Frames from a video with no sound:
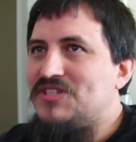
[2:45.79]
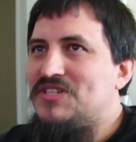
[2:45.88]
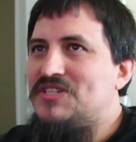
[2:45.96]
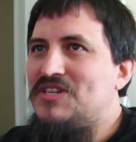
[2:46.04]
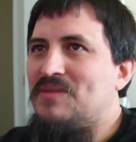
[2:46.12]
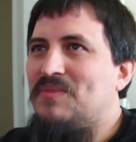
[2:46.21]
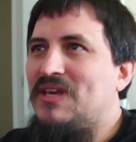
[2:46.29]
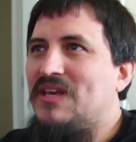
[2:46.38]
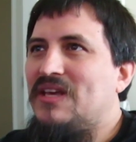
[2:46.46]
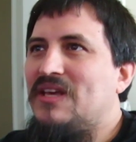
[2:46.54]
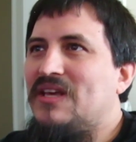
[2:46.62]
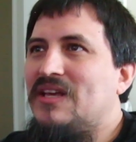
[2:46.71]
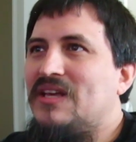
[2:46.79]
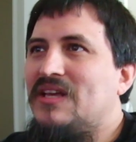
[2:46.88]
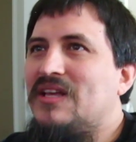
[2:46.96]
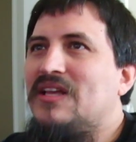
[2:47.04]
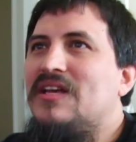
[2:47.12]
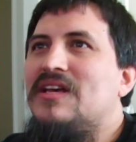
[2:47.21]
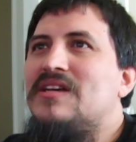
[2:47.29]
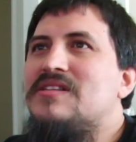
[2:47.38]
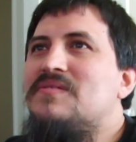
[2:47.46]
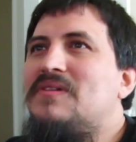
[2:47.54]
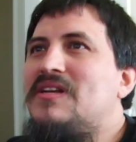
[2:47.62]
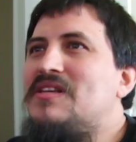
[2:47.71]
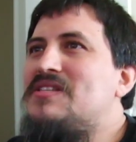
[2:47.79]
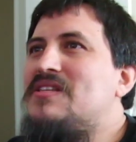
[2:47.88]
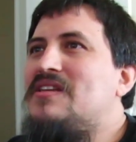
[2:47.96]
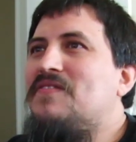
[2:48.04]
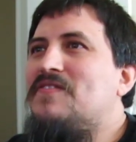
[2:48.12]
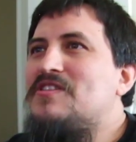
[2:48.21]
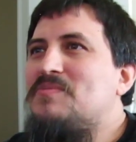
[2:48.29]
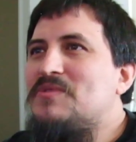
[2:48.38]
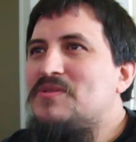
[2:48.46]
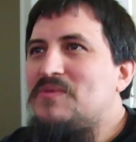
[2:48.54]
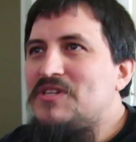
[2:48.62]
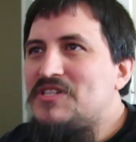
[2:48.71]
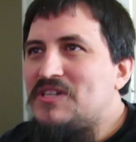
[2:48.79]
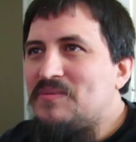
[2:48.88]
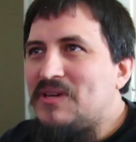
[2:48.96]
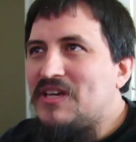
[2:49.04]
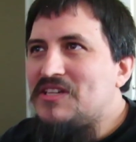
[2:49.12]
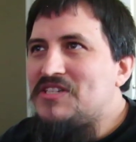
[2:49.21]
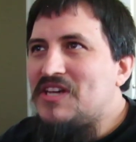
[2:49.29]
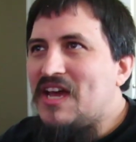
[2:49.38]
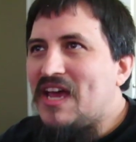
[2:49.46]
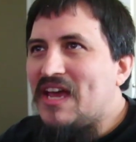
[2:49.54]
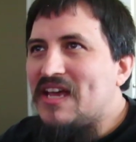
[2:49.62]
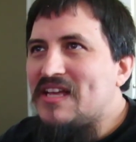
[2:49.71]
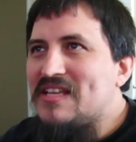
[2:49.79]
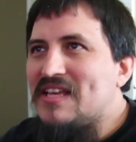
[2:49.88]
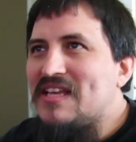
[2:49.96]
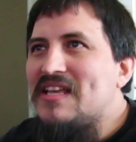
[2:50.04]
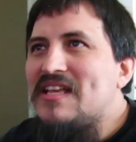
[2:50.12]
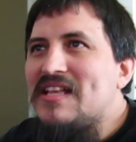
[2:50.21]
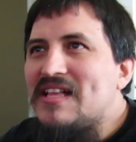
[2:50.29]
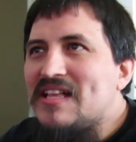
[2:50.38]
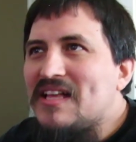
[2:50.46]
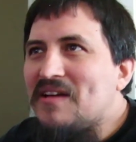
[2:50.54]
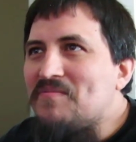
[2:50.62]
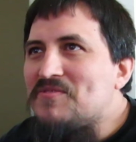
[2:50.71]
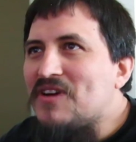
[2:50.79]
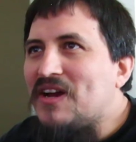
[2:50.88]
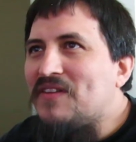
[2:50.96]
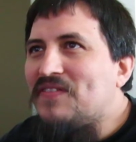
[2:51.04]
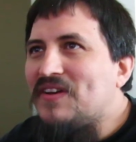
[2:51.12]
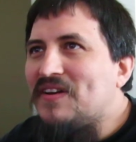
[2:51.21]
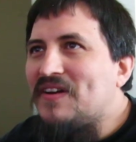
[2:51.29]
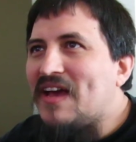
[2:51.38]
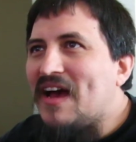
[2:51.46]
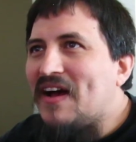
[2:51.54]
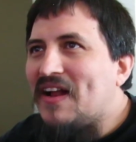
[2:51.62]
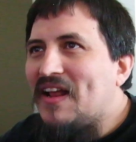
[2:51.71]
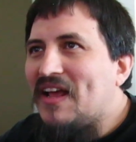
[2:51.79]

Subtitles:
Jimmy. So what is the difference between Jimmy and Jay? I'm trying to figure it out.